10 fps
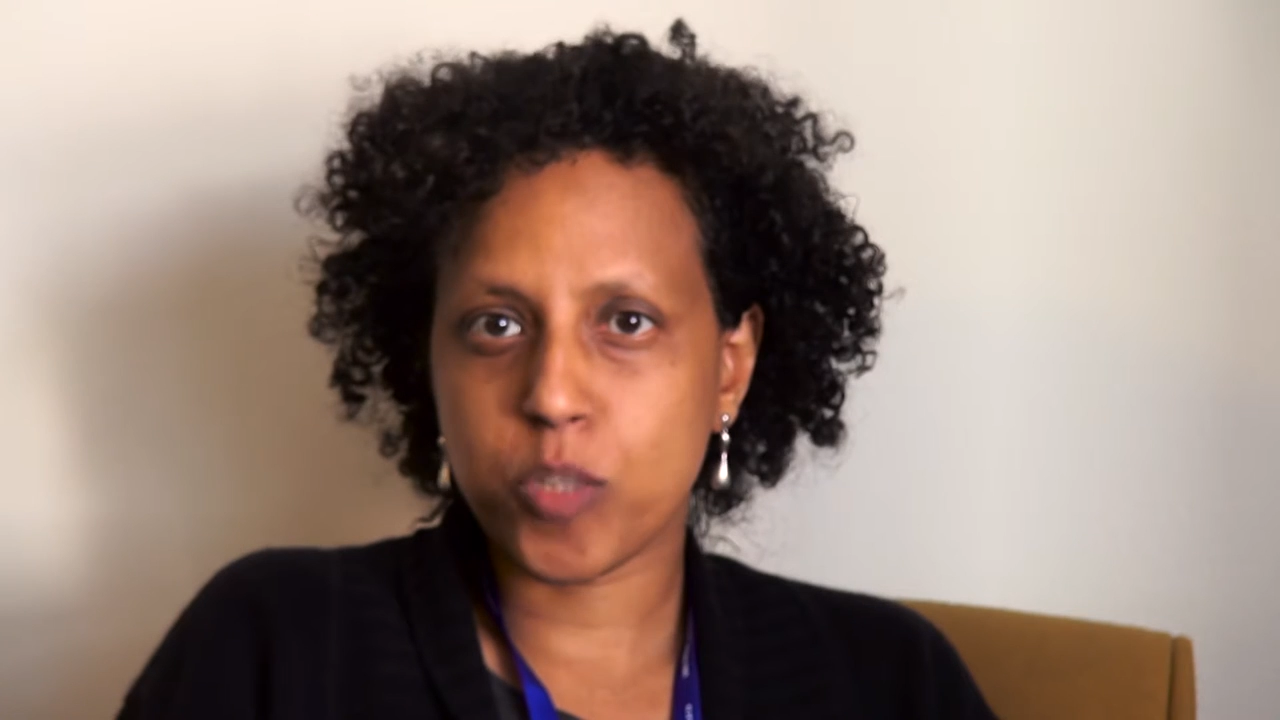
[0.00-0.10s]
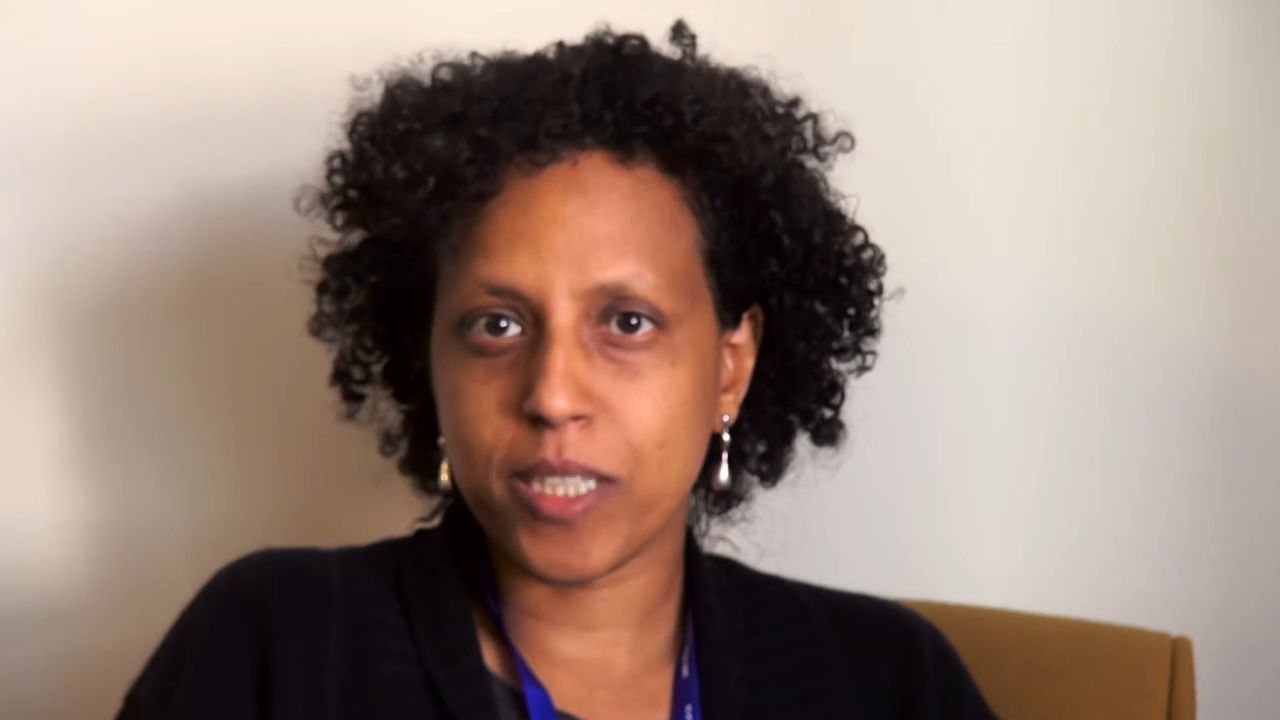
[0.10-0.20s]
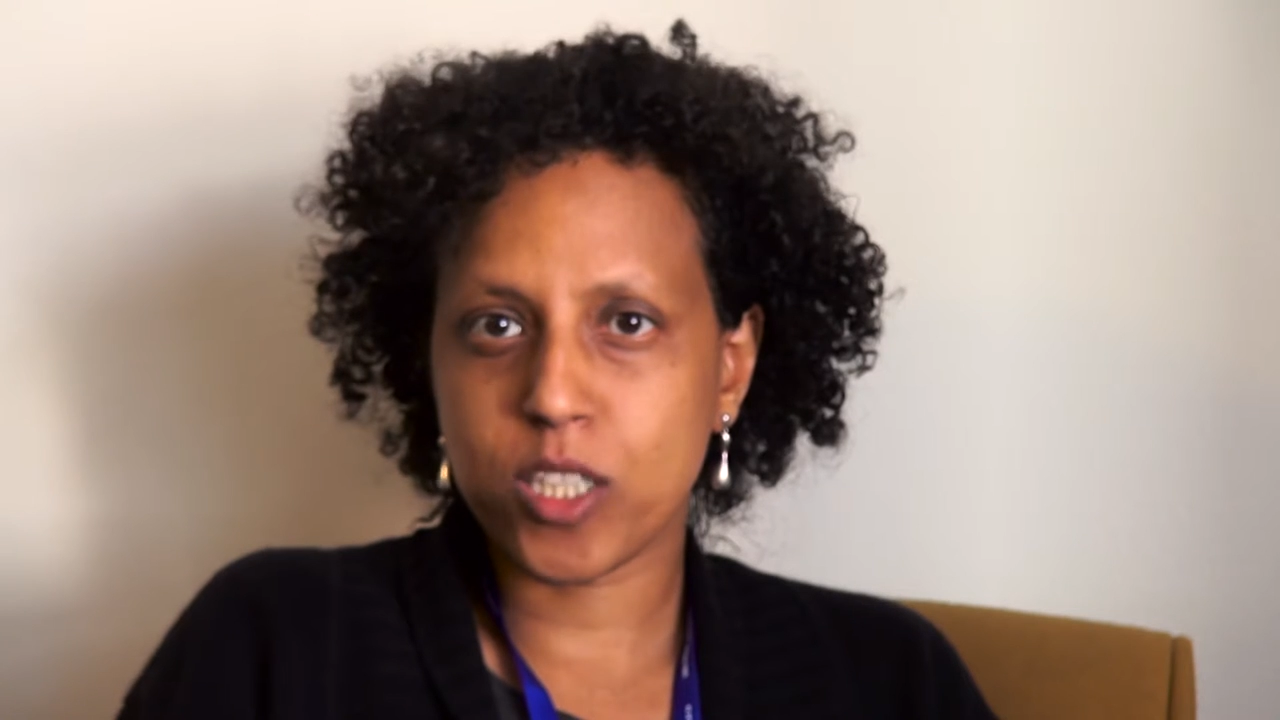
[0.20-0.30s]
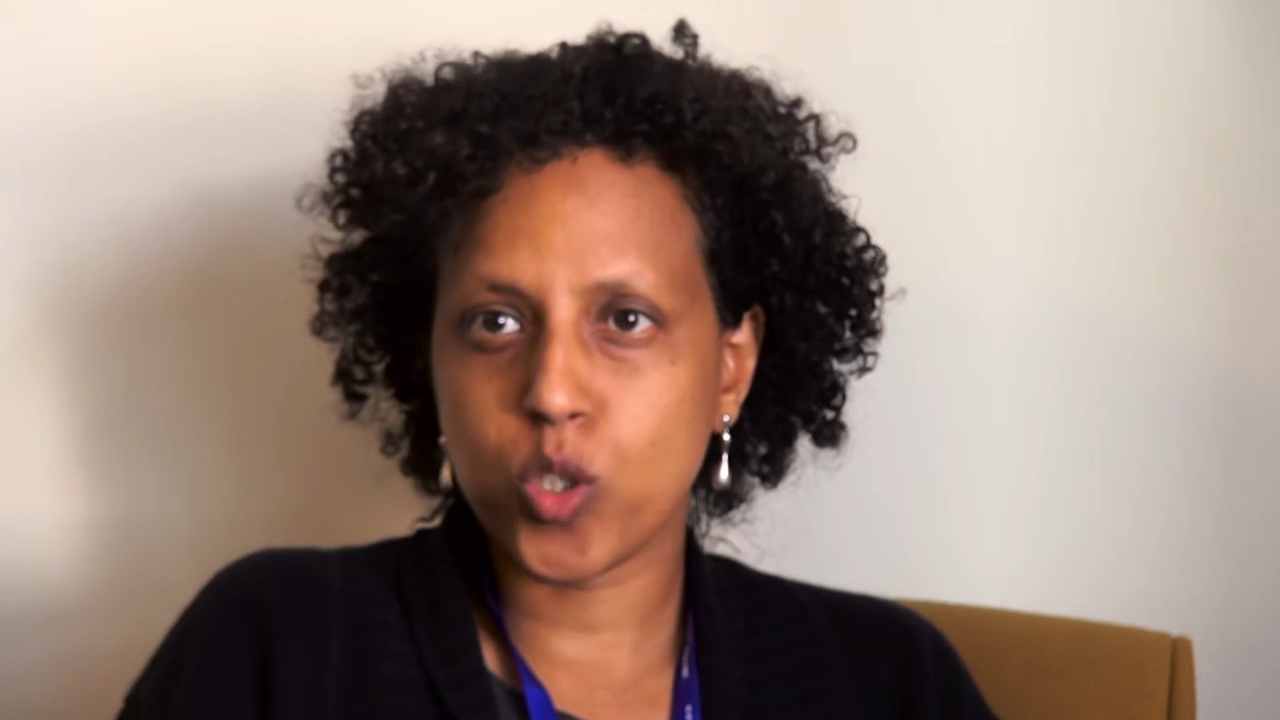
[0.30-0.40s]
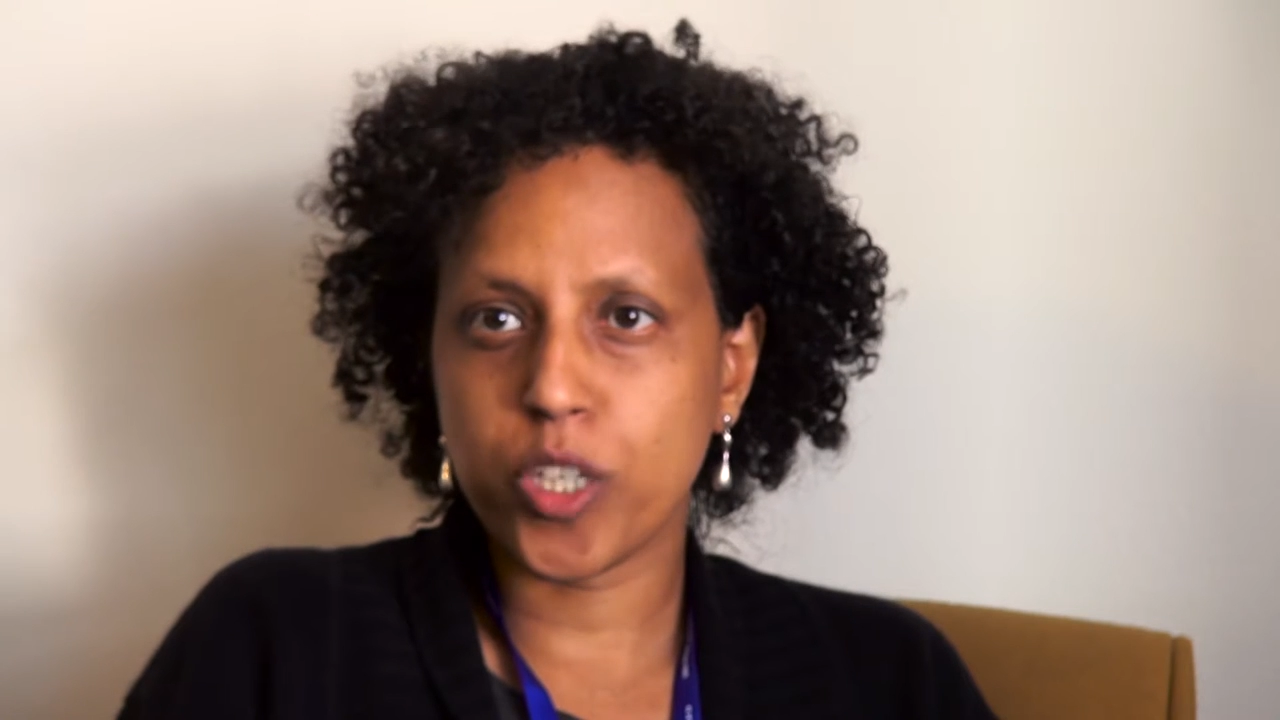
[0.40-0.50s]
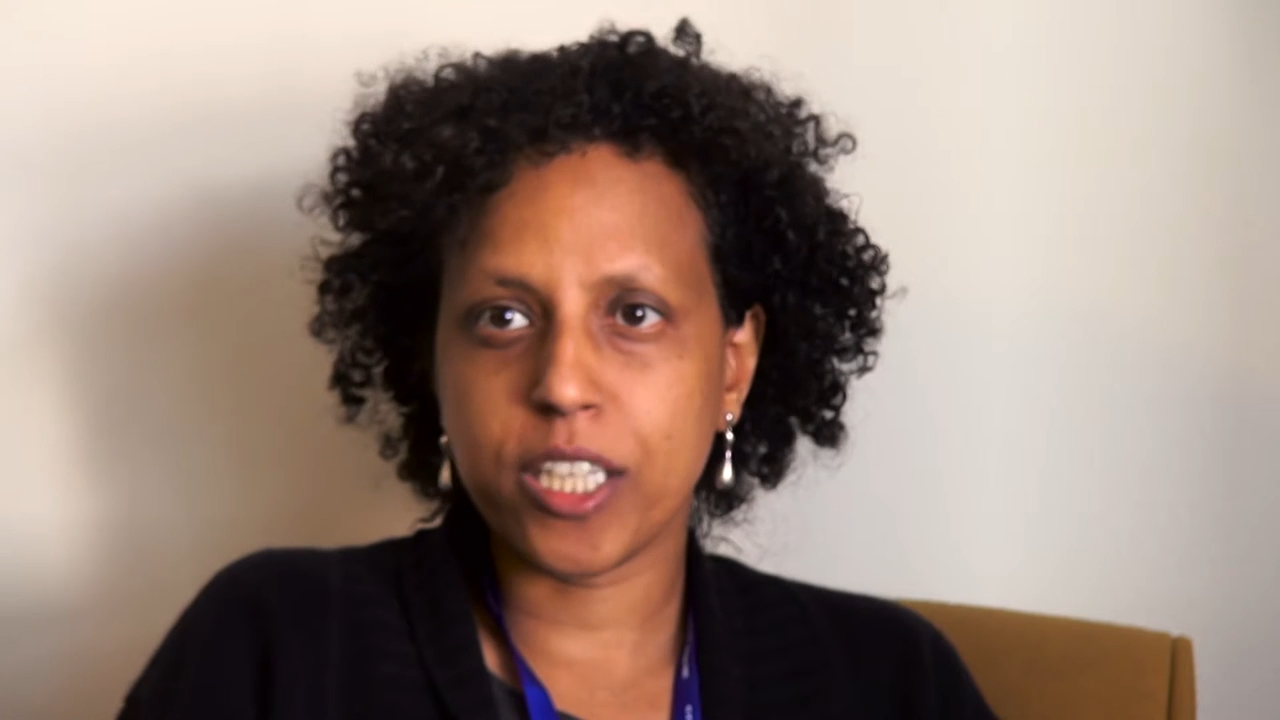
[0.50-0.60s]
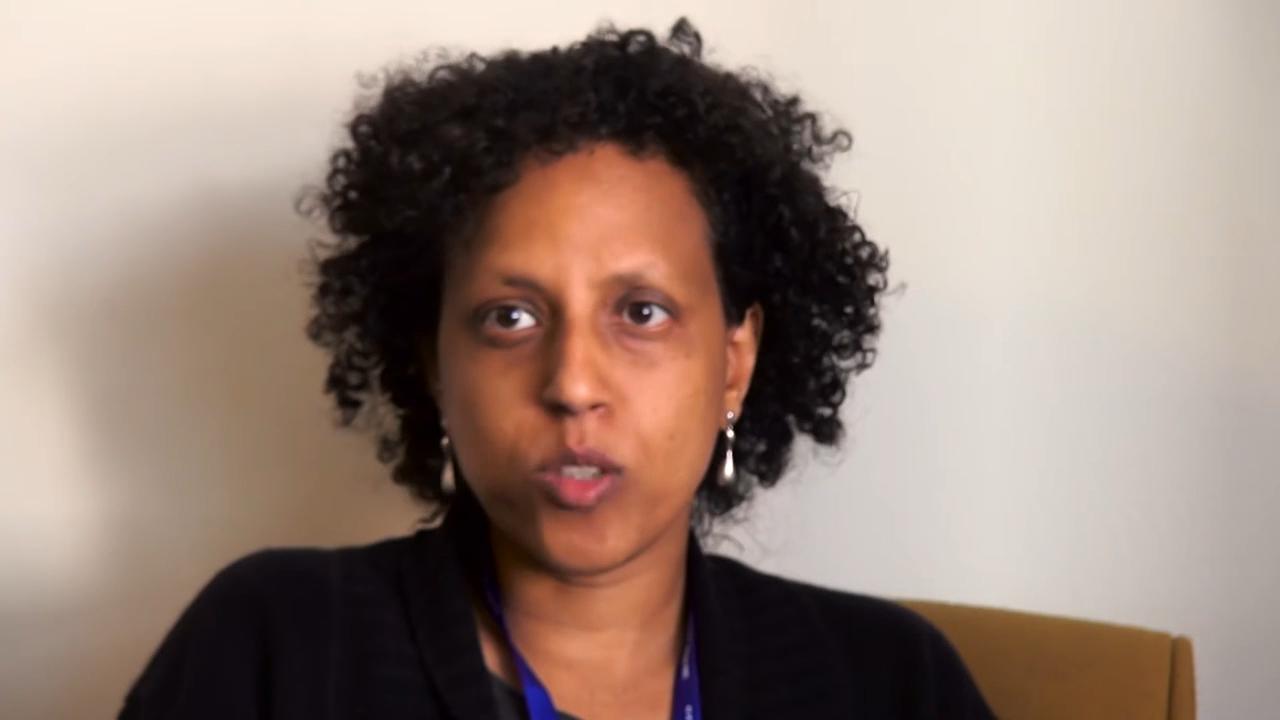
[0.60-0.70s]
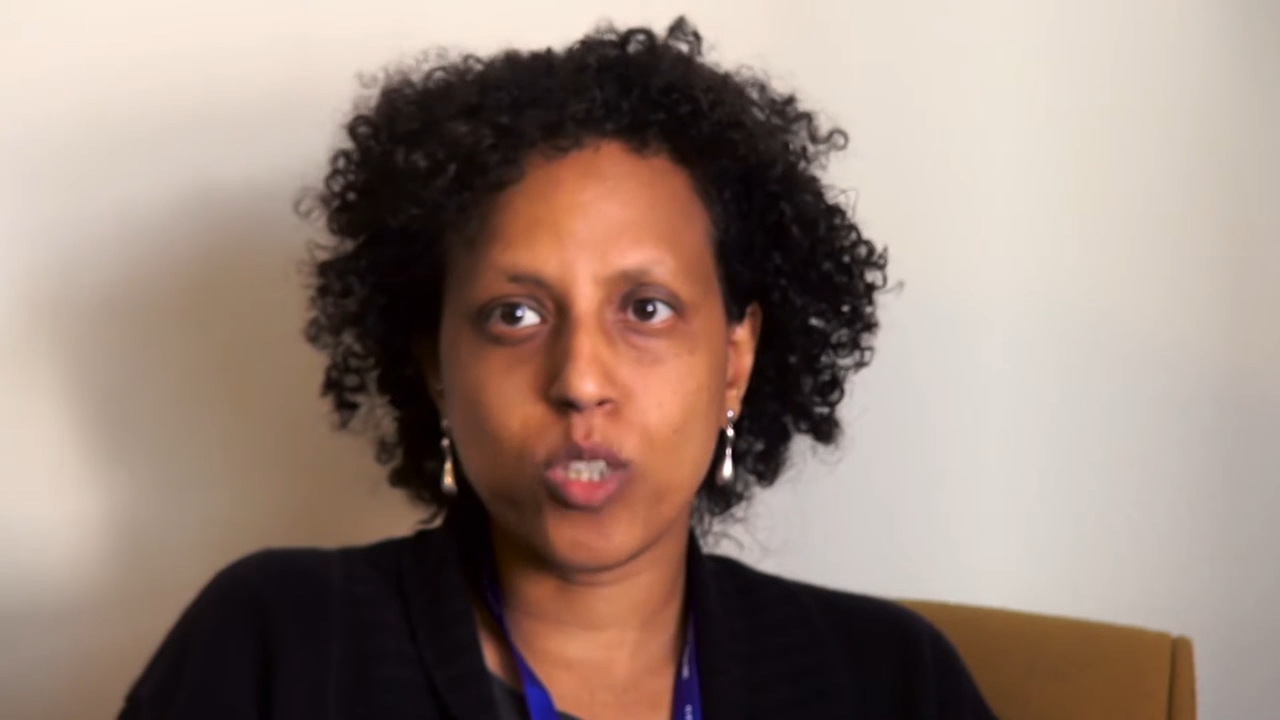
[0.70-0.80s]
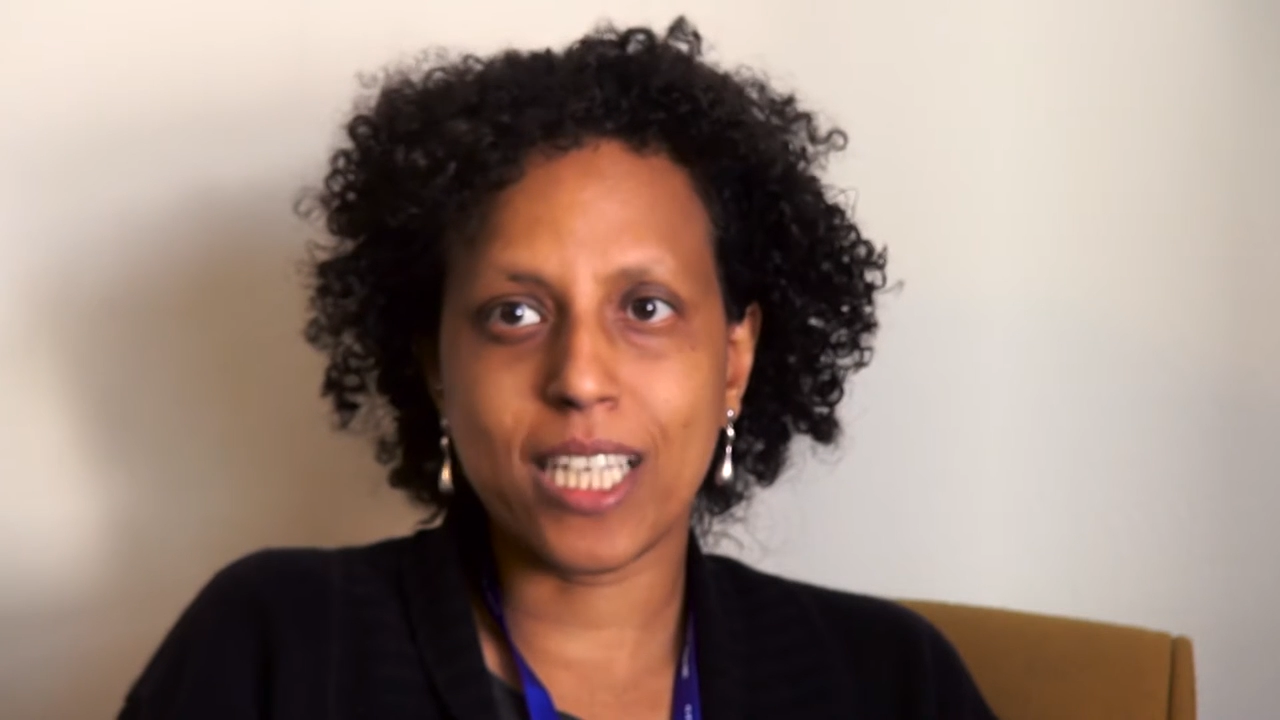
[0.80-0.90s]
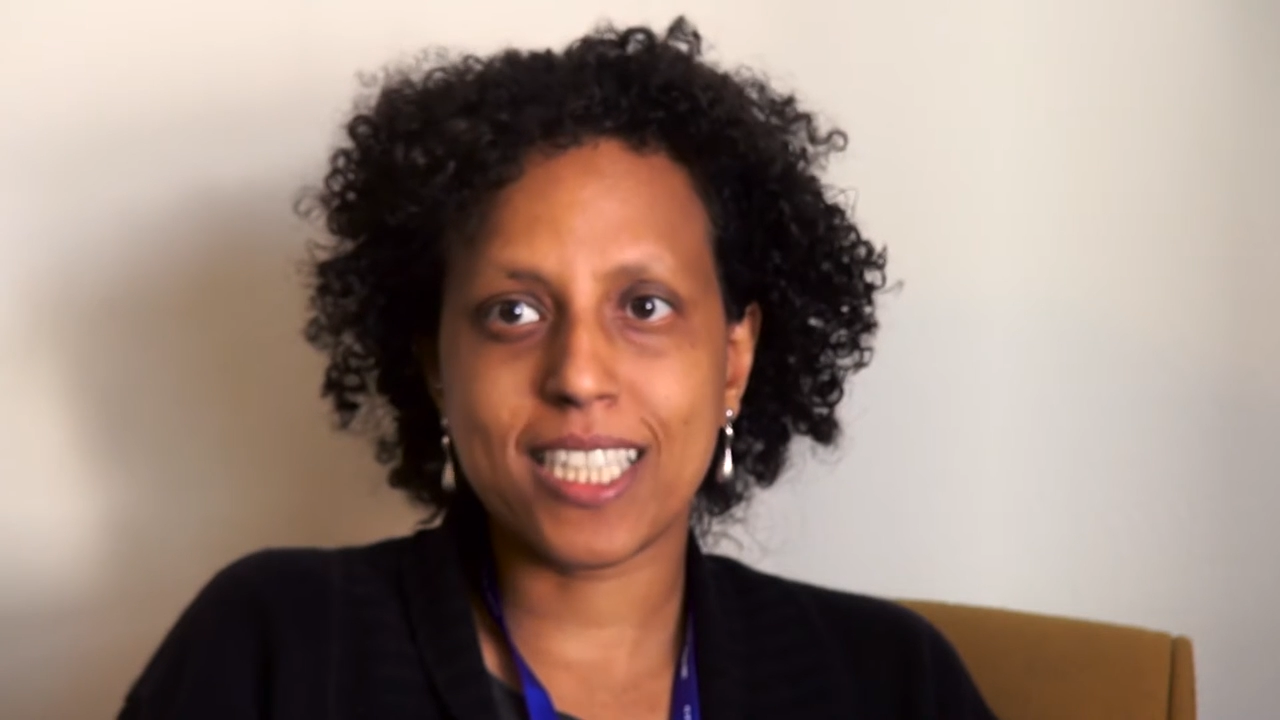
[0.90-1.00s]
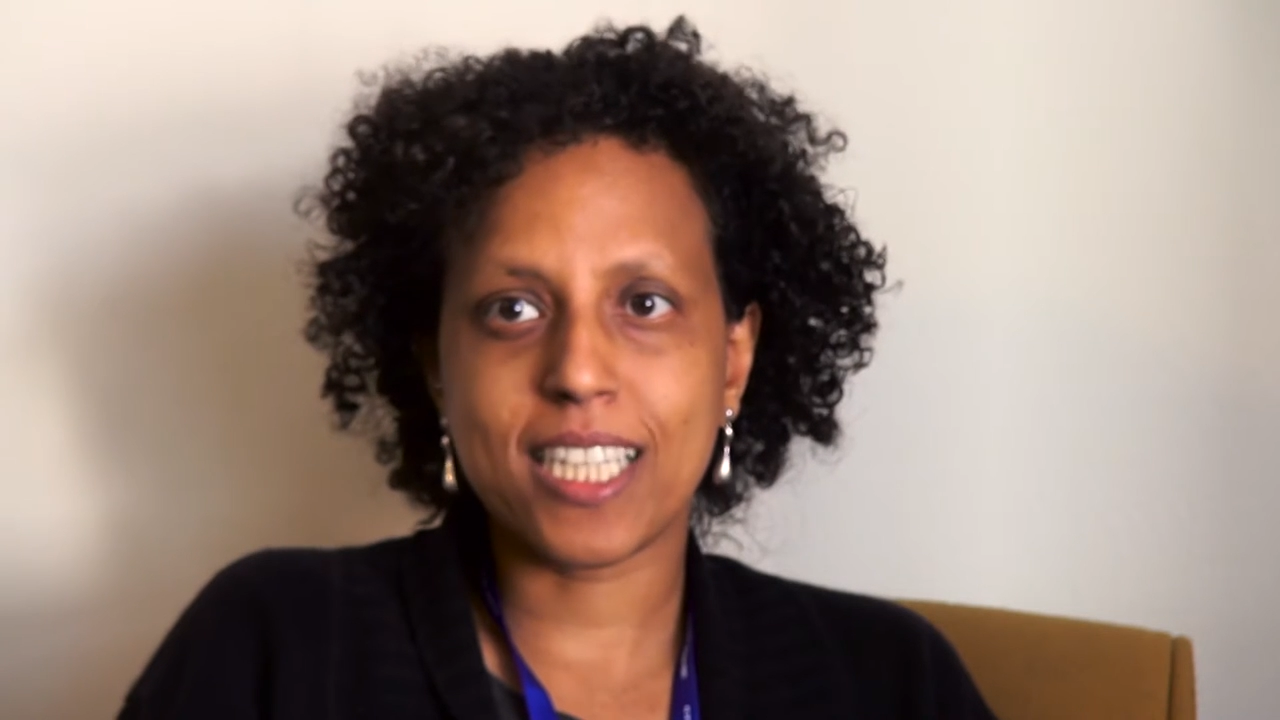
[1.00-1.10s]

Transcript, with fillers: investments going into